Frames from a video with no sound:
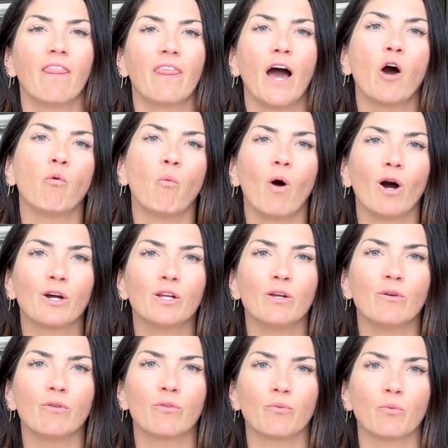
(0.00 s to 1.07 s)
that walk
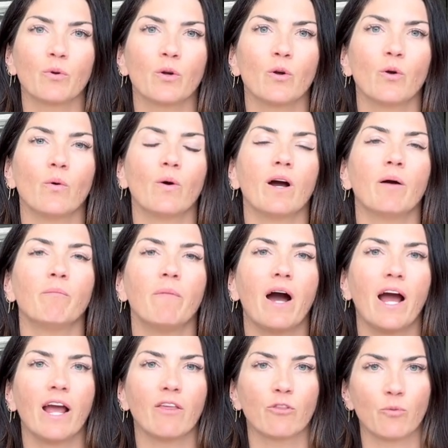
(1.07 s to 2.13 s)
you through
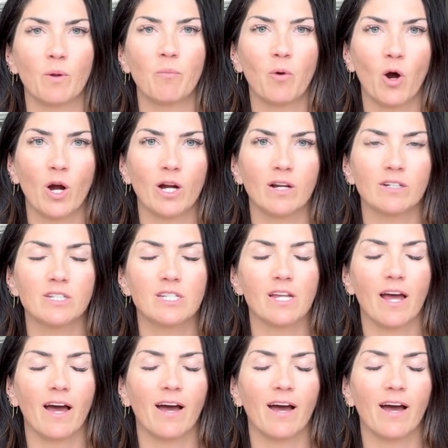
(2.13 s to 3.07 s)
my 3-part